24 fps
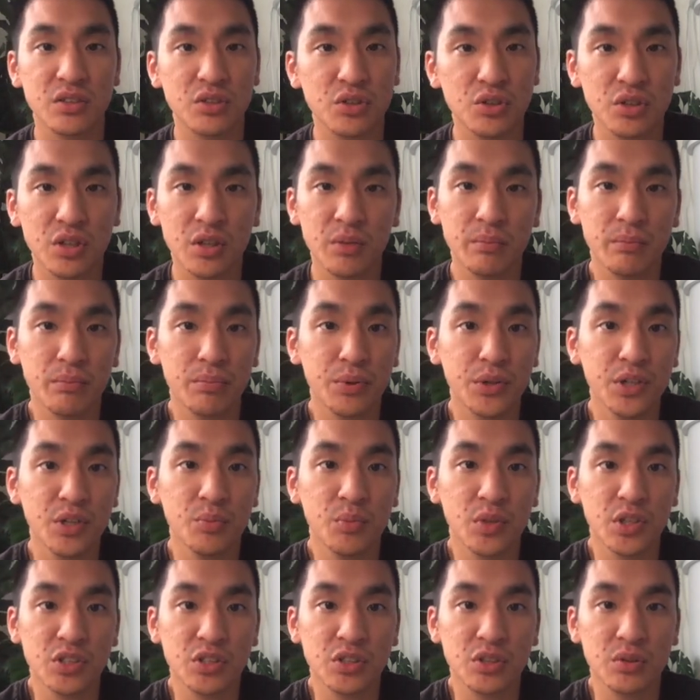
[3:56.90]
you can pretty
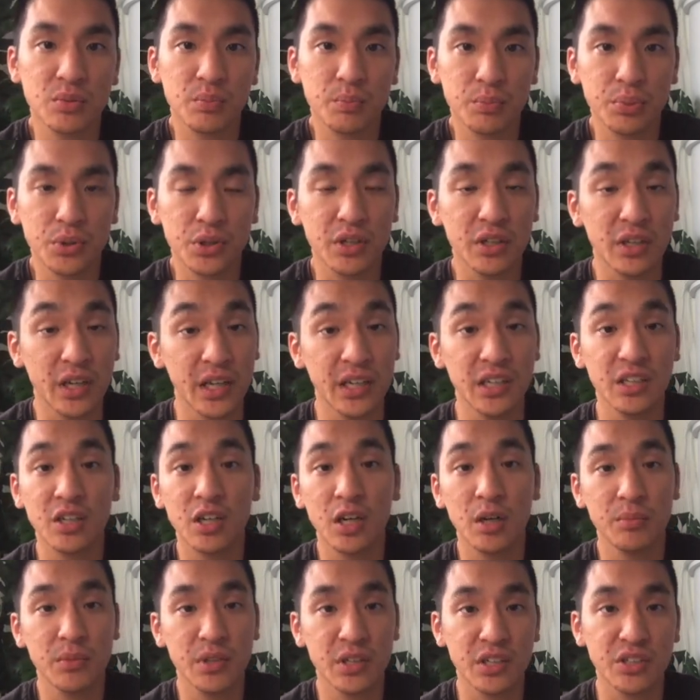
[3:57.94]
much put any
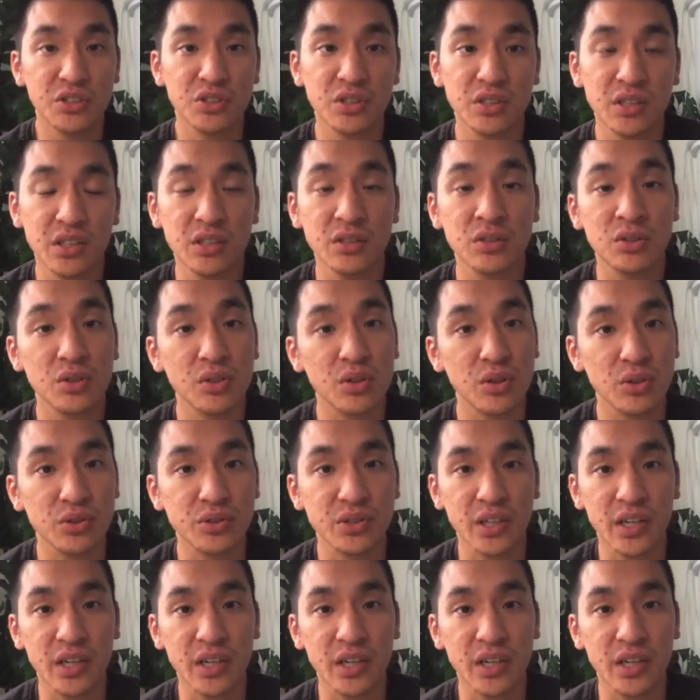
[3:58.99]
combination into those